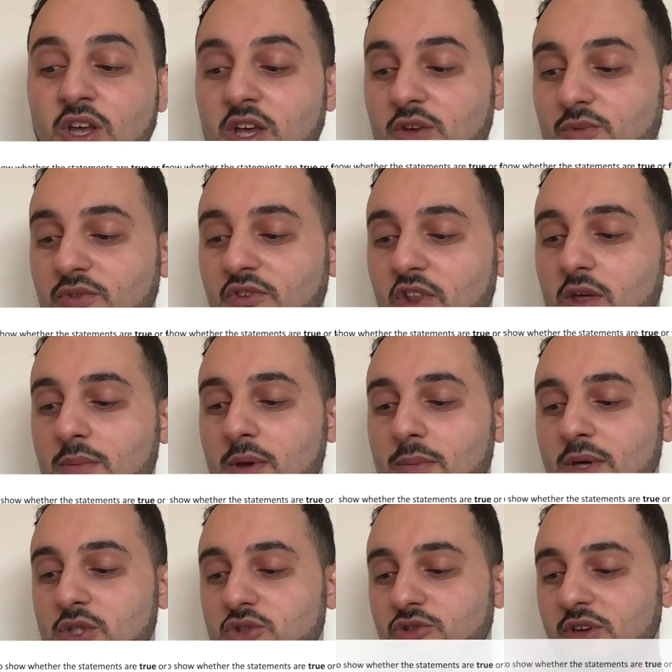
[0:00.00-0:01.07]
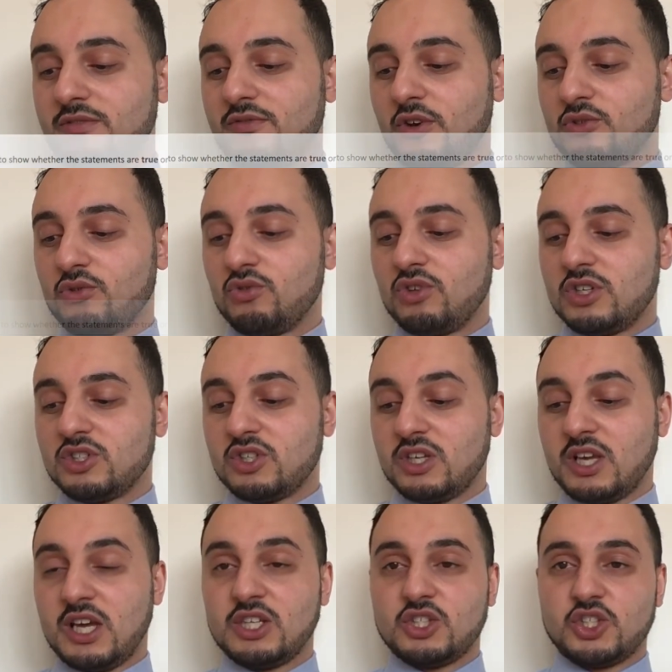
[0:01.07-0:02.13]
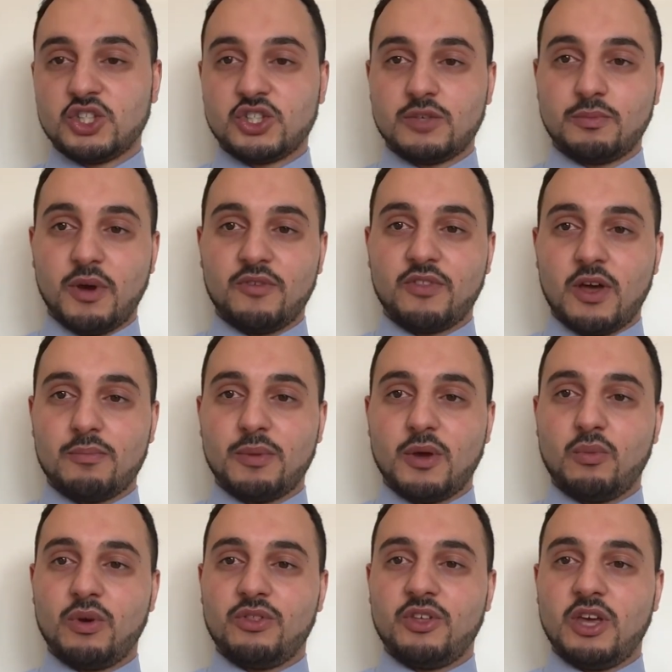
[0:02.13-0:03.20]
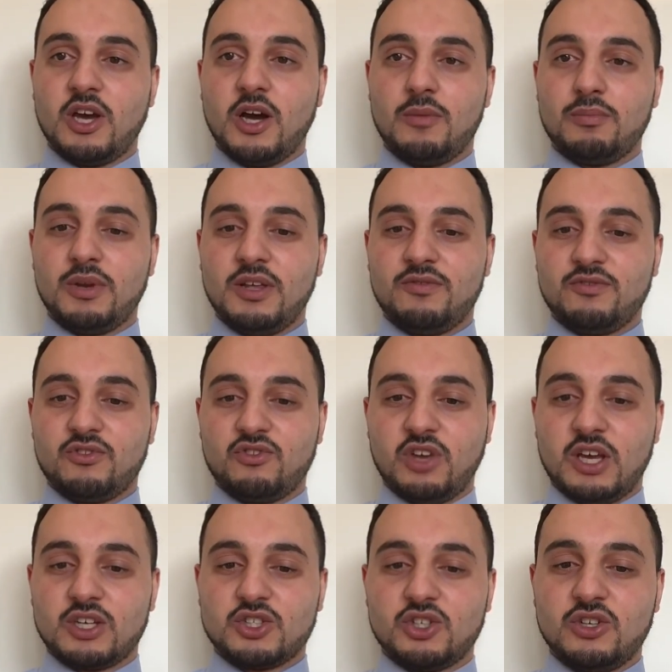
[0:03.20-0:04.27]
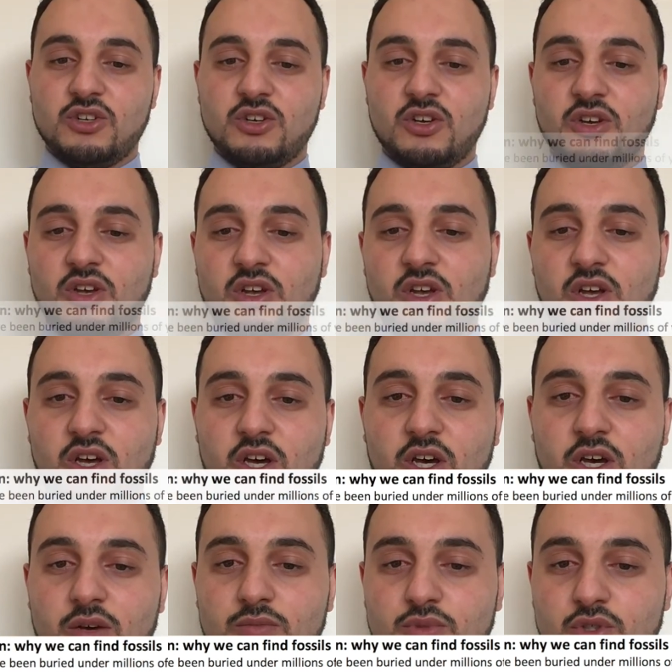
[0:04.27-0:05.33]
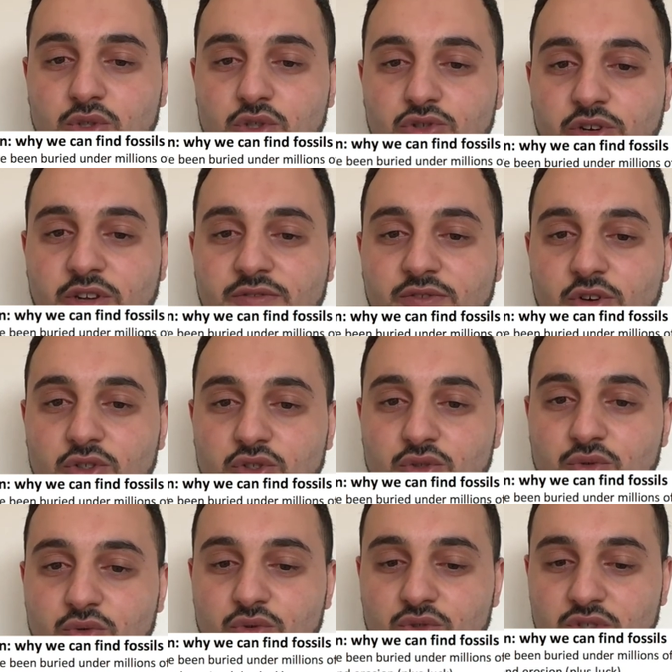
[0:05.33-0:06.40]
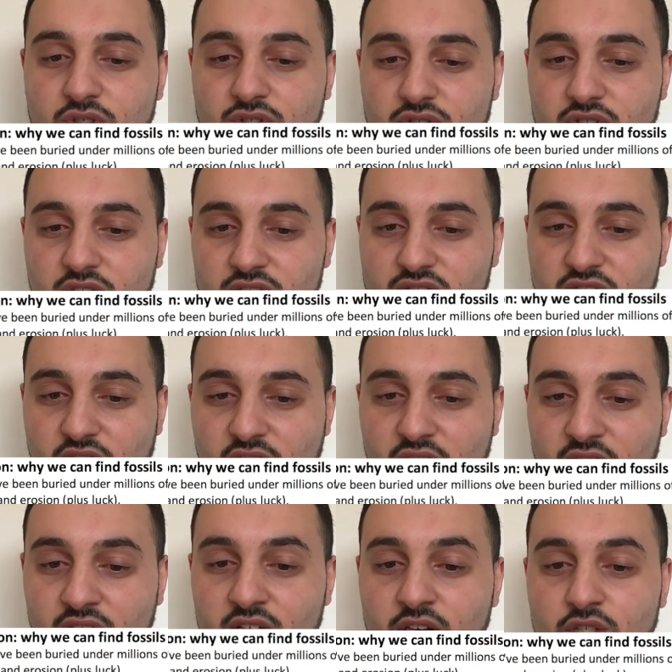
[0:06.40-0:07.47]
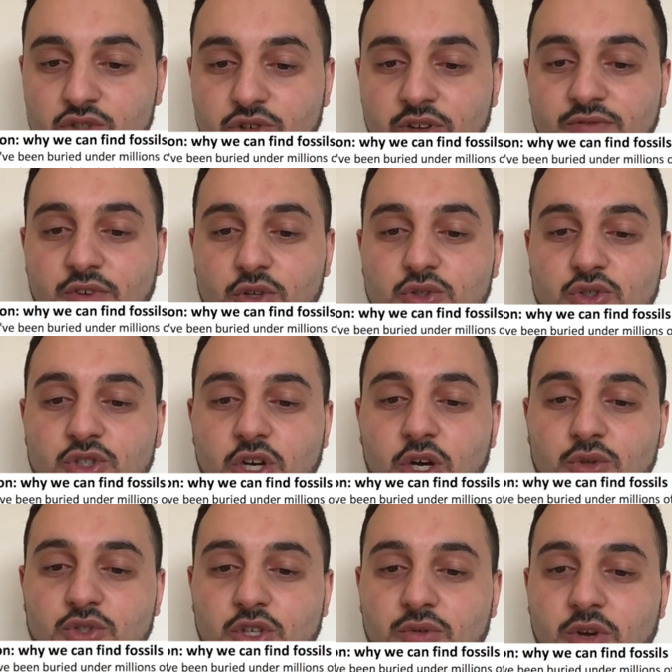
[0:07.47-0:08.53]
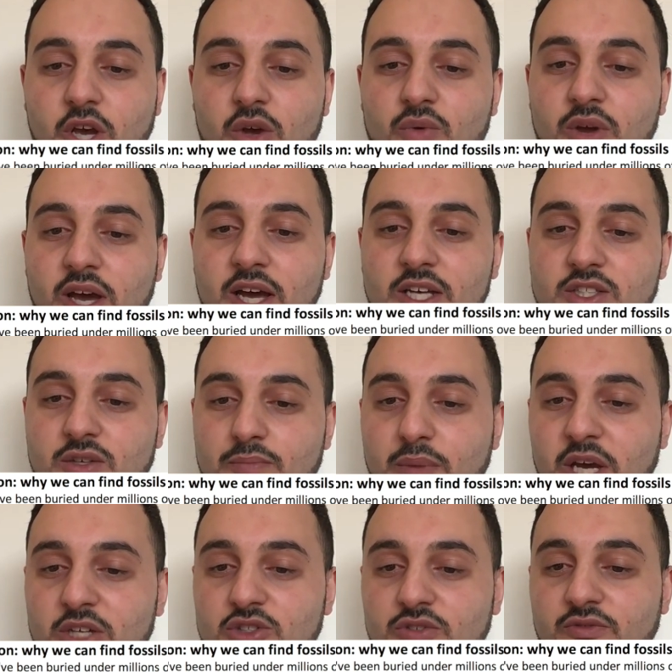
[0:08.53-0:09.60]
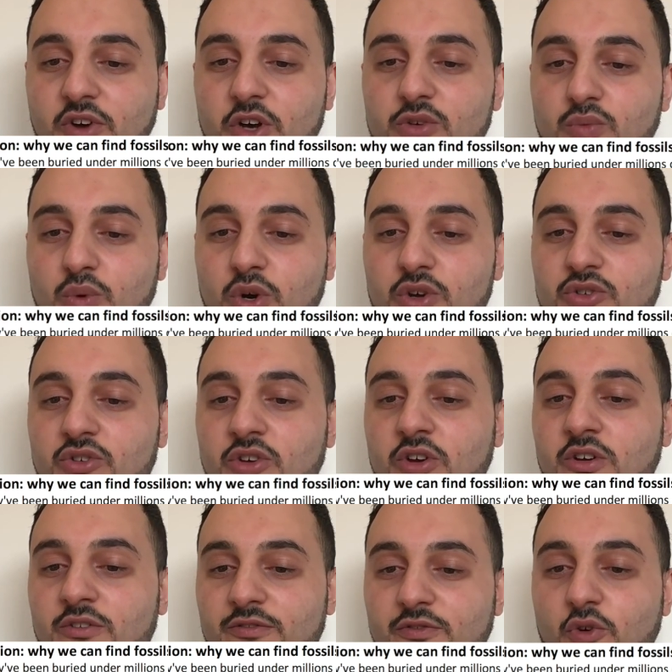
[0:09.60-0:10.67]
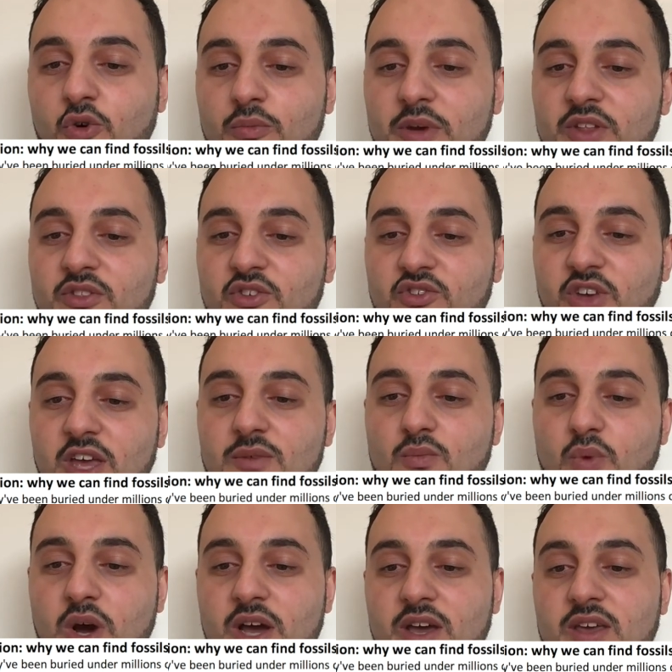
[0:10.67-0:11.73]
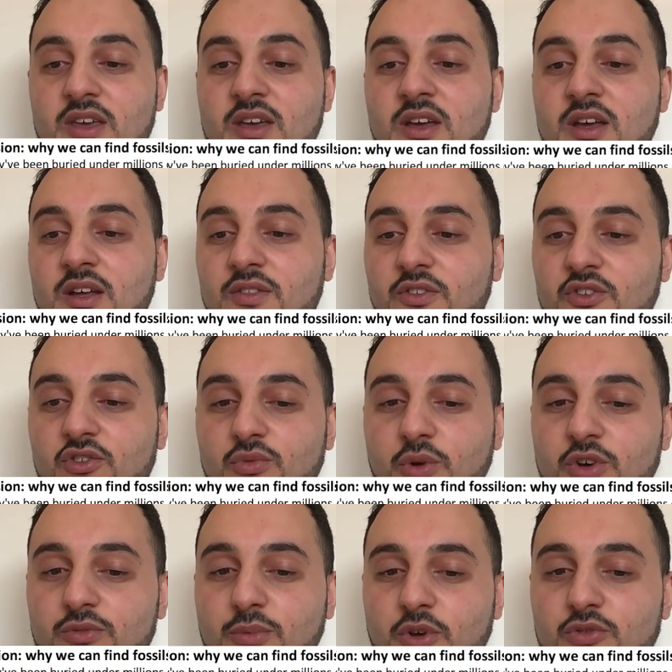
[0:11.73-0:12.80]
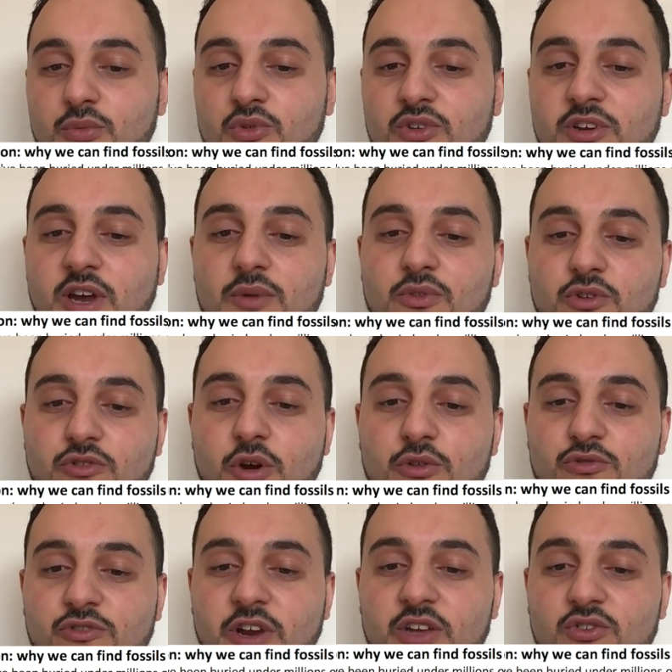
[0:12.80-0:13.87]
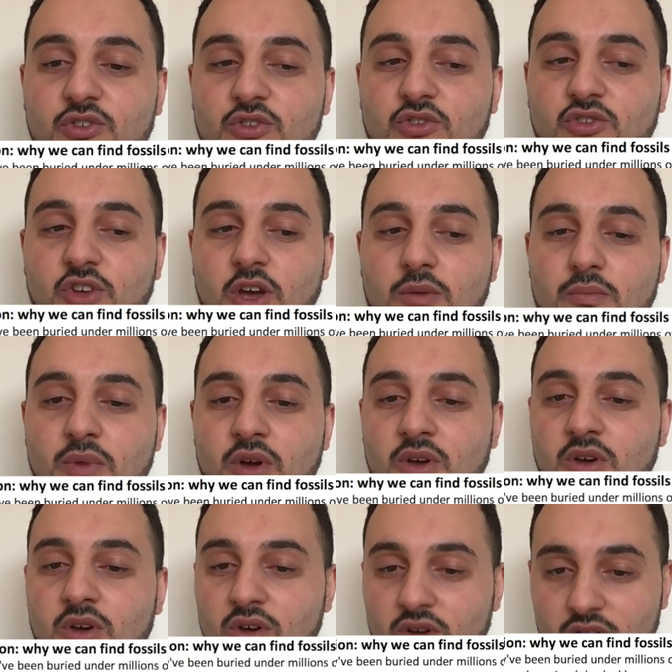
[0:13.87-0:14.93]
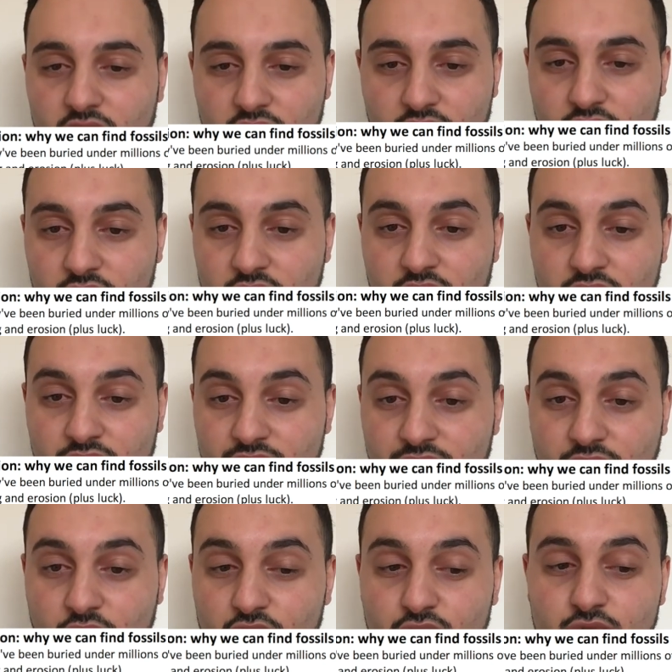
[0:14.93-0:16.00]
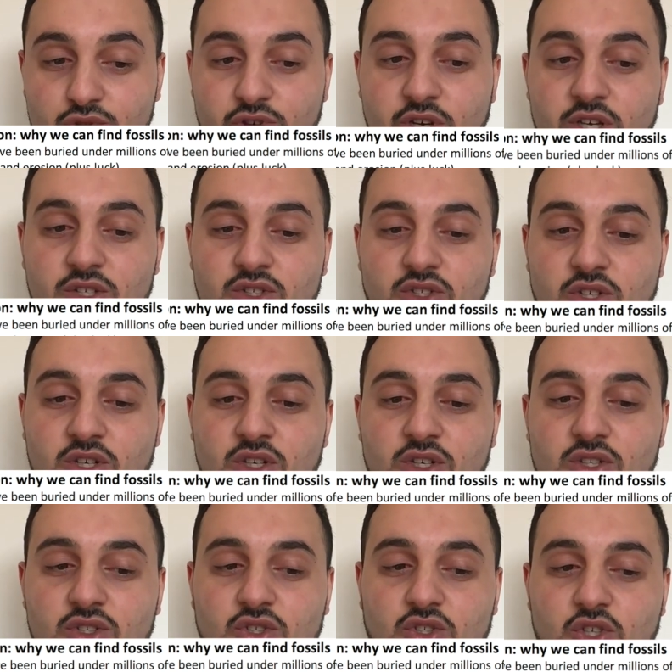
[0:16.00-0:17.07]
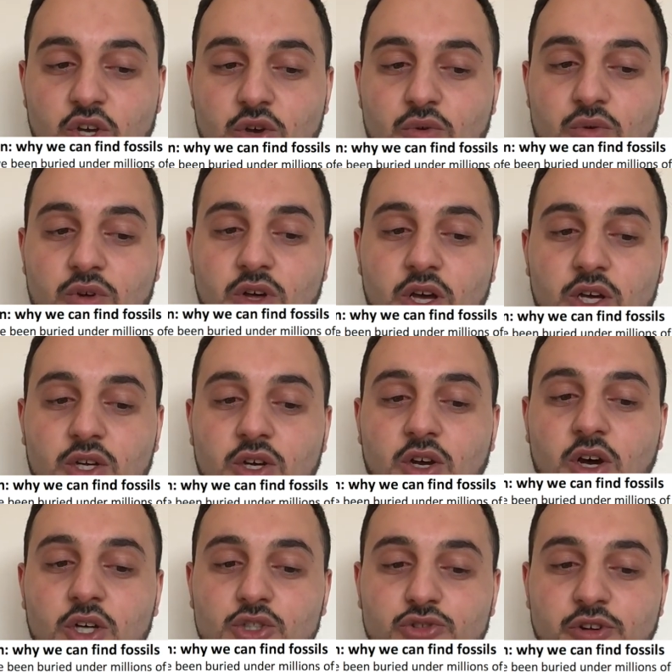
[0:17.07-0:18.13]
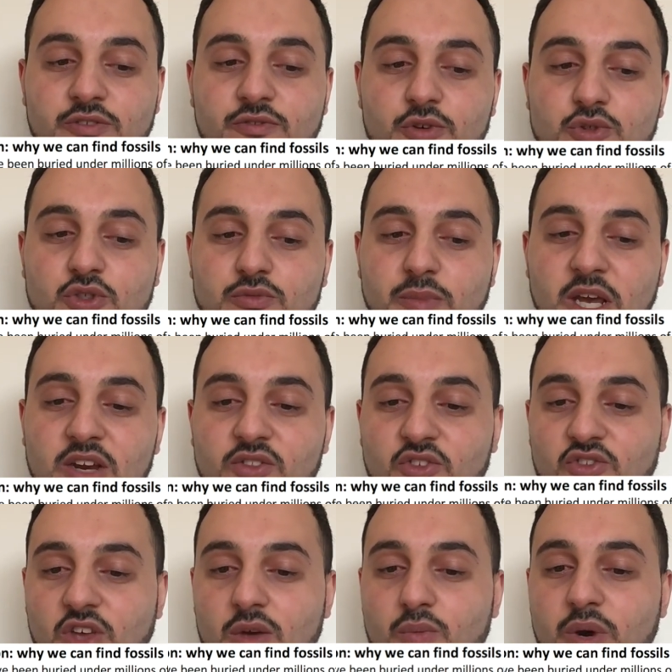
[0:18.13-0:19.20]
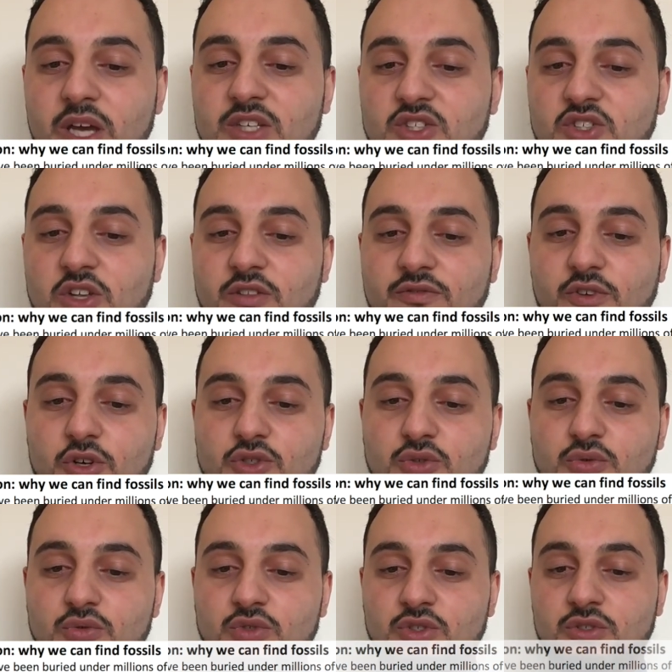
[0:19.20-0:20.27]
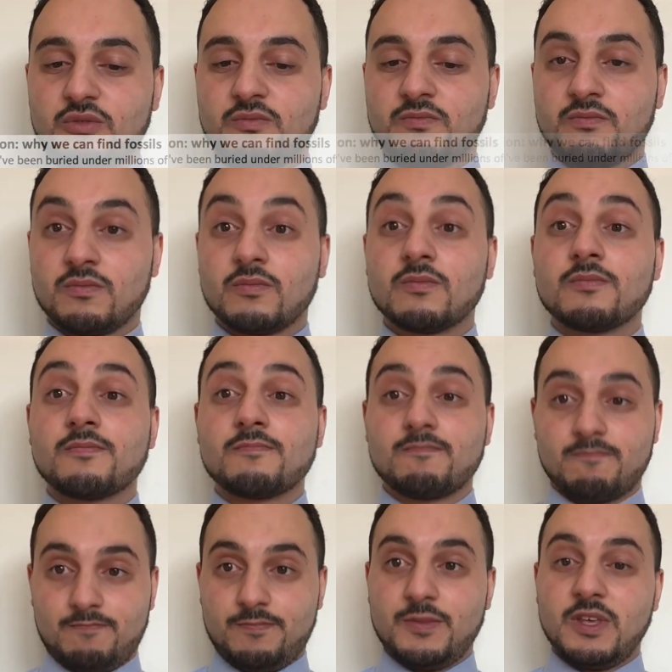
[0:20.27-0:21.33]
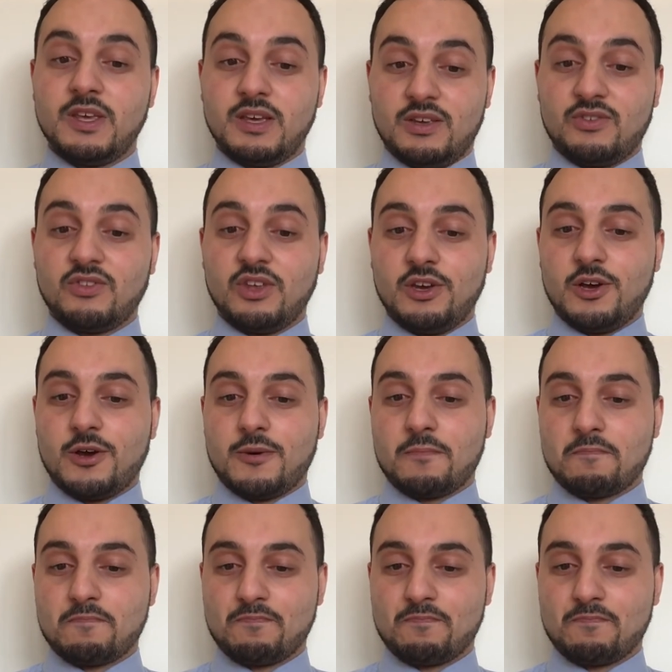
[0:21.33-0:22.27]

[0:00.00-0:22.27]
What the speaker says: If we find that bit about tree fossils, it's again just above that bit with the uplift section. So tree fossils, it says there, tree fossils are also known as petrified wood, form in the same way. This is why it's possible to count the growth rings on some fossil trees. So, are tree fossils made in the same ways as other fossils? Yes, they are.